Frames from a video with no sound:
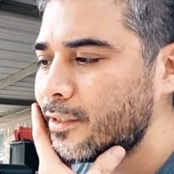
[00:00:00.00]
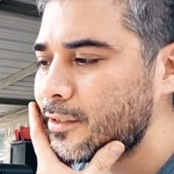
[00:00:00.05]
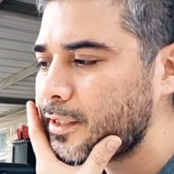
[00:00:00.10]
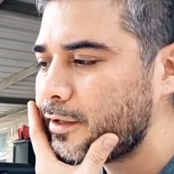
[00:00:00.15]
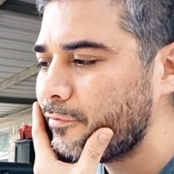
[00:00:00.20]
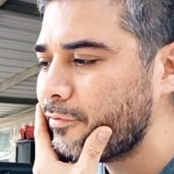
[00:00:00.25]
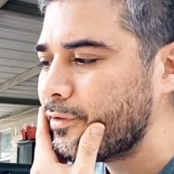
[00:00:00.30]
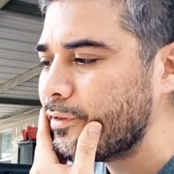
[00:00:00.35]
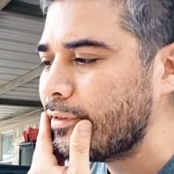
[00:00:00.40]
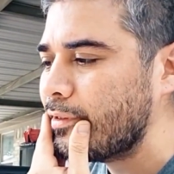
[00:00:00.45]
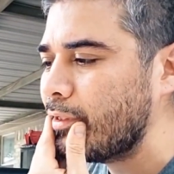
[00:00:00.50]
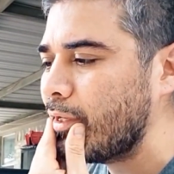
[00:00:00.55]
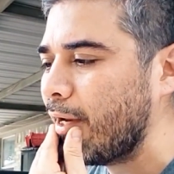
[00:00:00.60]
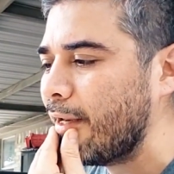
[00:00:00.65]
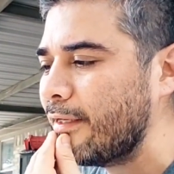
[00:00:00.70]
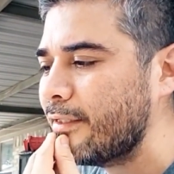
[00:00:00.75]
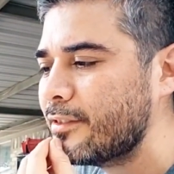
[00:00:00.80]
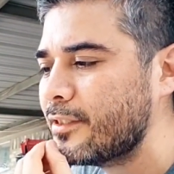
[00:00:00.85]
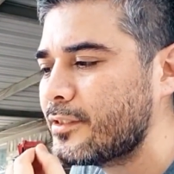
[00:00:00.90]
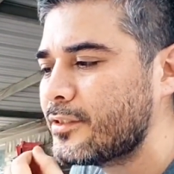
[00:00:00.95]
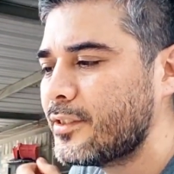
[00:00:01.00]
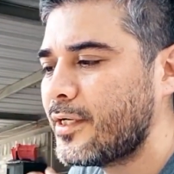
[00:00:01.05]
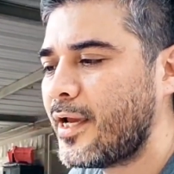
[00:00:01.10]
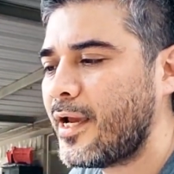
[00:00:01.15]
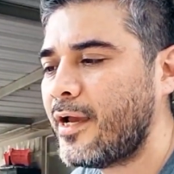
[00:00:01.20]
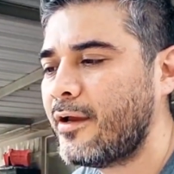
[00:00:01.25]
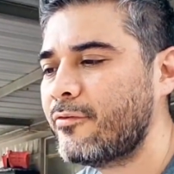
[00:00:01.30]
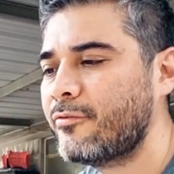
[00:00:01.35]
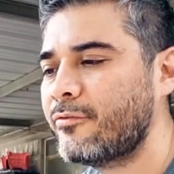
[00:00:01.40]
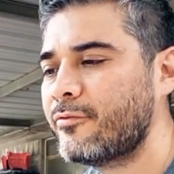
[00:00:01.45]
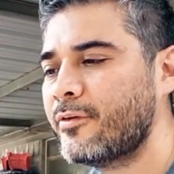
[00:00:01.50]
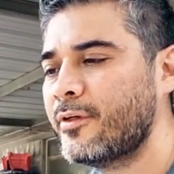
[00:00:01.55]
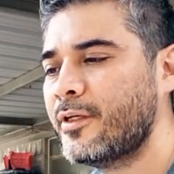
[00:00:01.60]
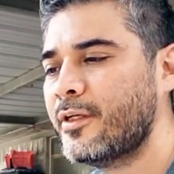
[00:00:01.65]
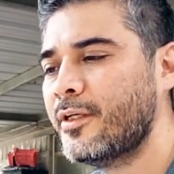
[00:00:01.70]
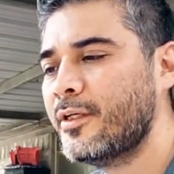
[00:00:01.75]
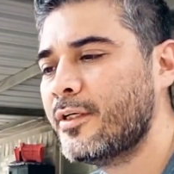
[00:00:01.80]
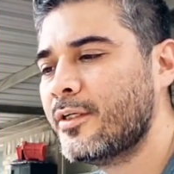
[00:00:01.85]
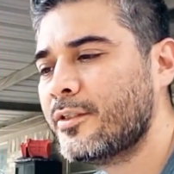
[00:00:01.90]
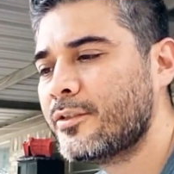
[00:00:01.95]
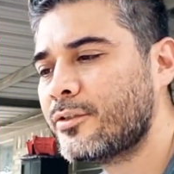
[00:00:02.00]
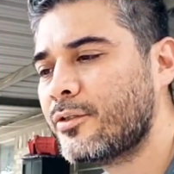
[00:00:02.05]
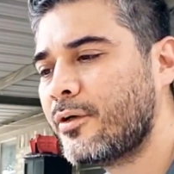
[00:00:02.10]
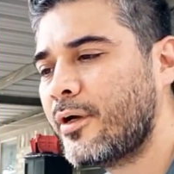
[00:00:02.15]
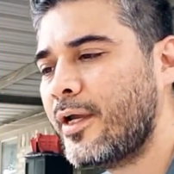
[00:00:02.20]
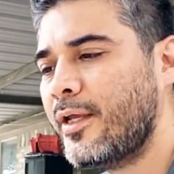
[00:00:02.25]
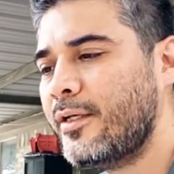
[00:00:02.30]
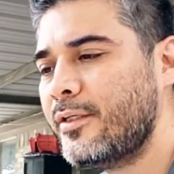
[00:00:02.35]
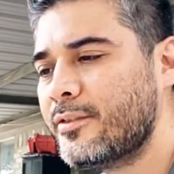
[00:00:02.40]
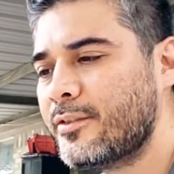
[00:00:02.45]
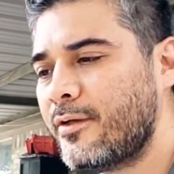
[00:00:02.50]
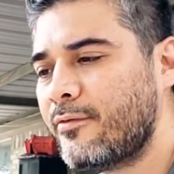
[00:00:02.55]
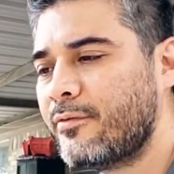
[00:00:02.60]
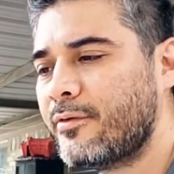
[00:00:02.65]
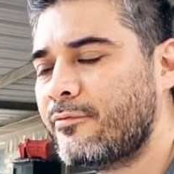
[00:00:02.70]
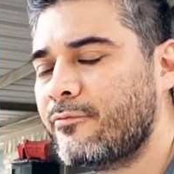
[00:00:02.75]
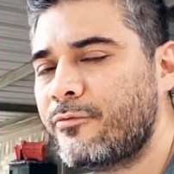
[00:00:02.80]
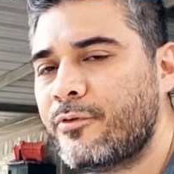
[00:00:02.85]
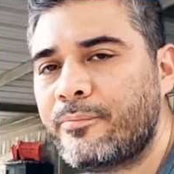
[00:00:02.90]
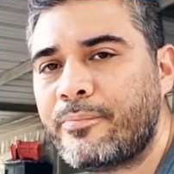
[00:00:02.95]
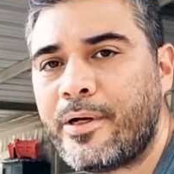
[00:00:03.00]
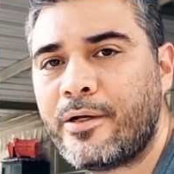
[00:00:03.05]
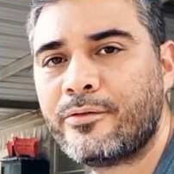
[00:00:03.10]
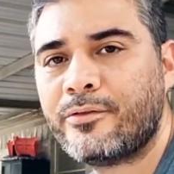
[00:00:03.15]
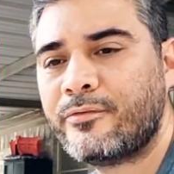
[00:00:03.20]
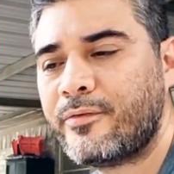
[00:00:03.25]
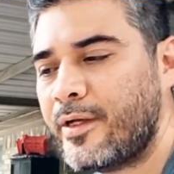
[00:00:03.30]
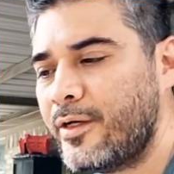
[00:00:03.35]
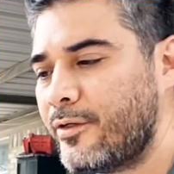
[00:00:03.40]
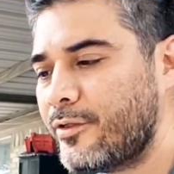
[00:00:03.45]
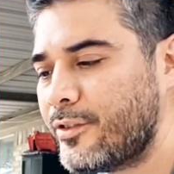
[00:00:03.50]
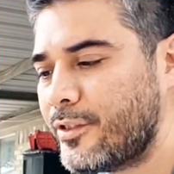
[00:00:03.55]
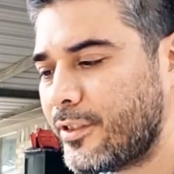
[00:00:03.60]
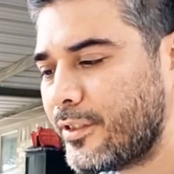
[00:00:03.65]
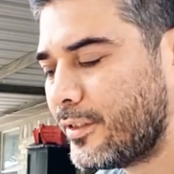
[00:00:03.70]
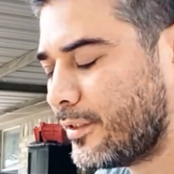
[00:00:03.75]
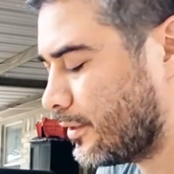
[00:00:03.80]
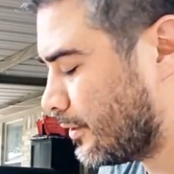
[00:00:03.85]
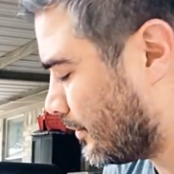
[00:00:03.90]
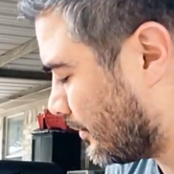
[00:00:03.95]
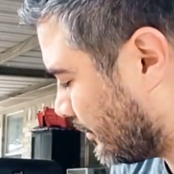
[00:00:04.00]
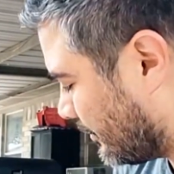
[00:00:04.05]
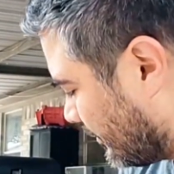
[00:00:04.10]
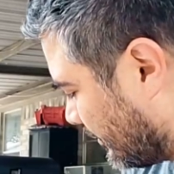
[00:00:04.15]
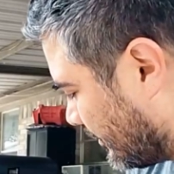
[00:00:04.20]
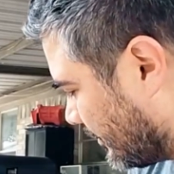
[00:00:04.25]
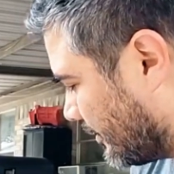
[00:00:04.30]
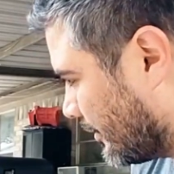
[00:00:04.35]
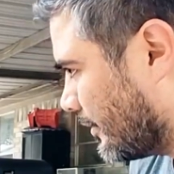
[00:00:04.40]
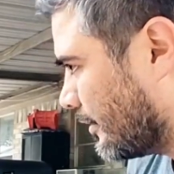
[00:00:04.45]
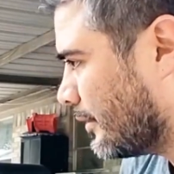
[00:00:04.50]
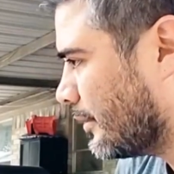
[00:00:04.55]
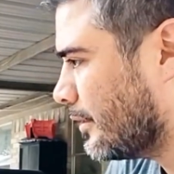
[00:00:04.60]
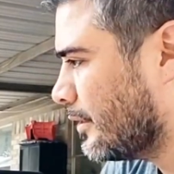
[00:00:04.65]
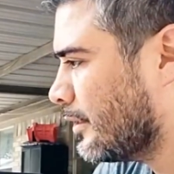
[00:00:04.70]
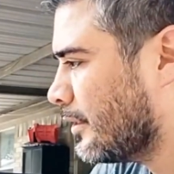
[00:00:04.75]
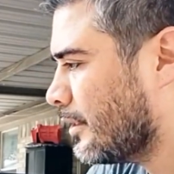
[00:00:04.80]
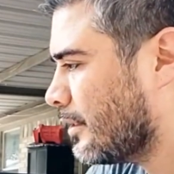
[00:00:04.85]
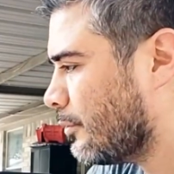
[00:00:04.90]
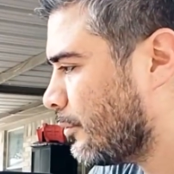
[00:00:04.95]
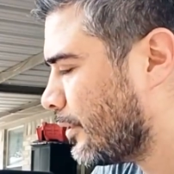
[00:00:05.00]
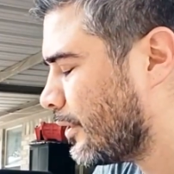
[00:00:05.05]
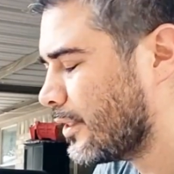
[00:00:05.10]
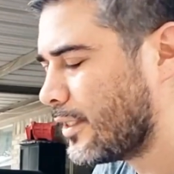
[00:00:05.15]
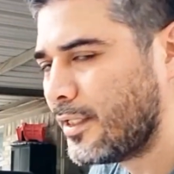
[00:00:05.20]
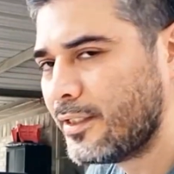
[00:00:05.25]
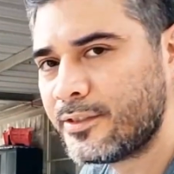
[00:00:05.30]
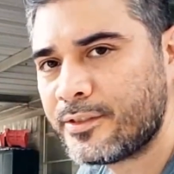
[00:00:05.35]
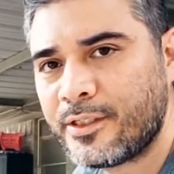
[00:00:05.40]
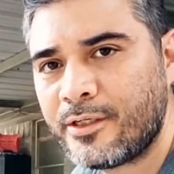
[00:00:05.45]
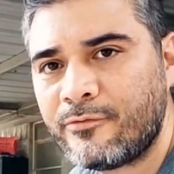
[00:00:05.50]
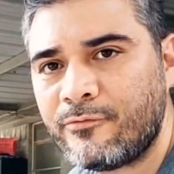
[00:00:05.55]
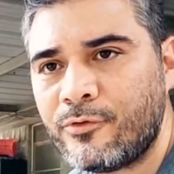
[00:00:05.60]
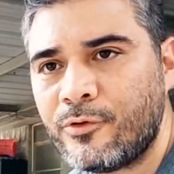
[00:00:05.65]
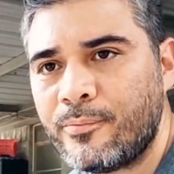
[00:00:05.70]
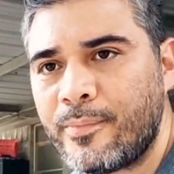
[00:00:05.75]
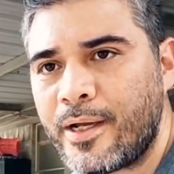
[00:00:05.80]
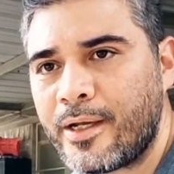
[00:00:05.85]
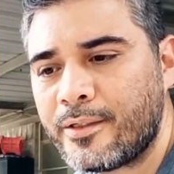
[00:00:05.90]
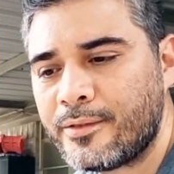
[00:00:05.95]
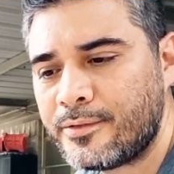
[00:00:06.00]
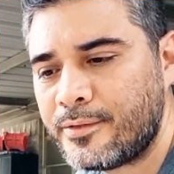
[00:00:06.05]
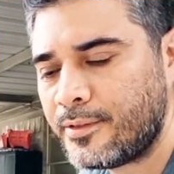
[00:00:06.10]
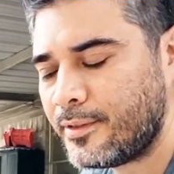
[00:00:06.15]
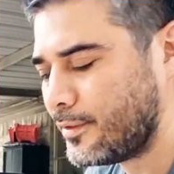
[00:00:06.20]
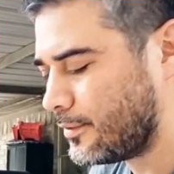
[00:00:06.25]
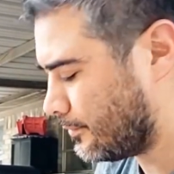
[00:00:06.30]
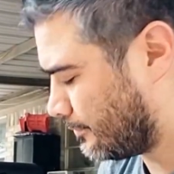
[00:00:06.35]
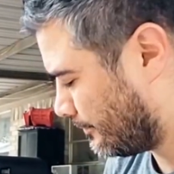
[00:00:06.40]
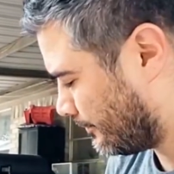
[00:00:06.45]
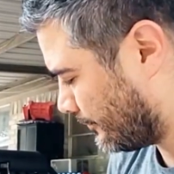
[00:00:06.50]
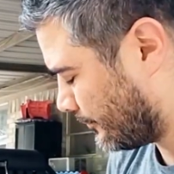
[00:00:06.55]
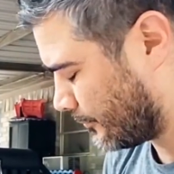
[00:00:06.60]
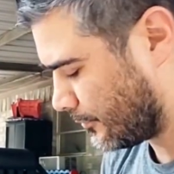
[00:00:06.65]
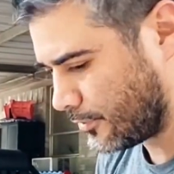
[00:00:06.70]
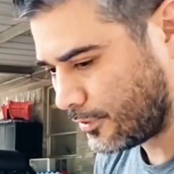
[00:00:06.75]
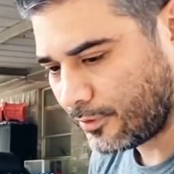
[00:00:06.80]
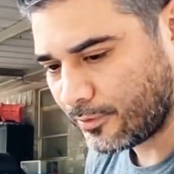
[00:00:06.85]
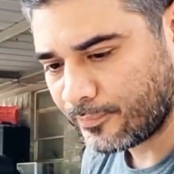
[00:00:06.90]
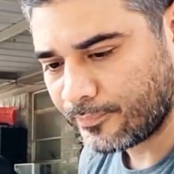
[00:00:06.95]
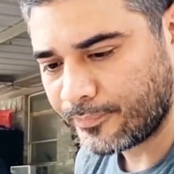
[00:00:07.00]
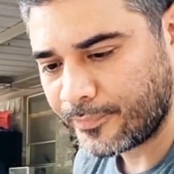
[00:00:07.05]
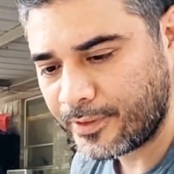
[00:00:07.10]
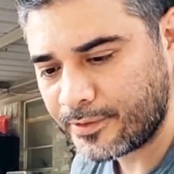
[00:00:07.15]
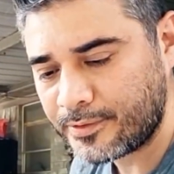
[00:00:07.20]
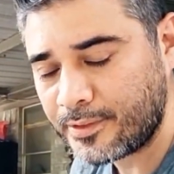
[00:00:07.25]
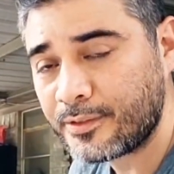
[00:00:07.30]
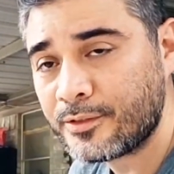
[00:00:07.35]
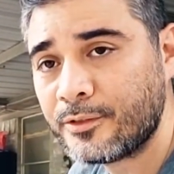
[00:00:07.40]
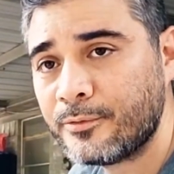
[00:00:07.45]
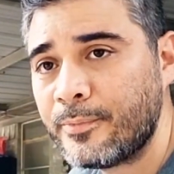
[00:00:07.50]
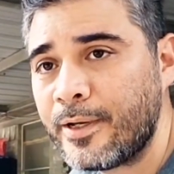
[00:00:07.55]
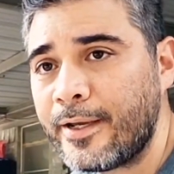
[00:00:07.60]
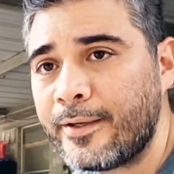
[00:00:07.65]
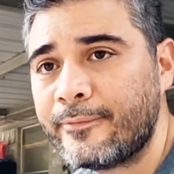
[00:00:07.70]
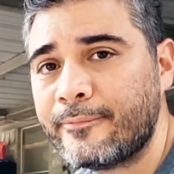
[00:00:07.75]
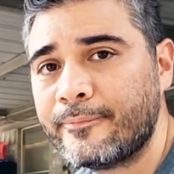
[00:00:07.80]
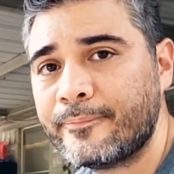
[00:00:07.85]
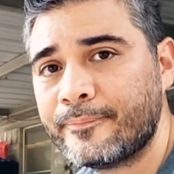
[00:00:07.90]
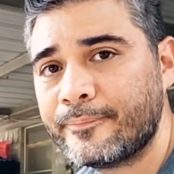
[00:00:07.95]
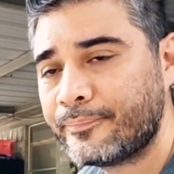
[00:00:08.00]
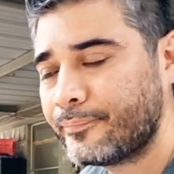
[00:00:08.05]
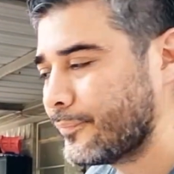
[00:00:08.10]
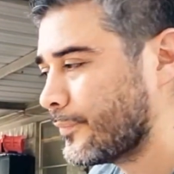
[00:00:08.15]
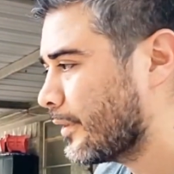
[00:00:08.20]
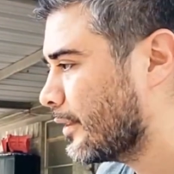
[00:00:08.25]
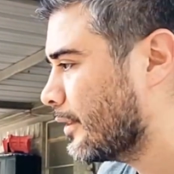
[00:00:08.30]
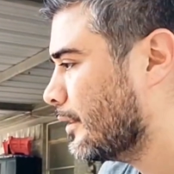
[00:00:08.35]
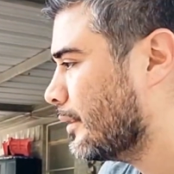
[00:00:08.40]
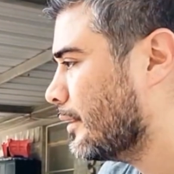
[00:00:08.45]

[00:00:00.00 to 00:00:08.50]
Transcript: Yeah, 87, 86 and a half. So 87 foot-pounds of energy, we can at least get a full magazine. So that's not too bad.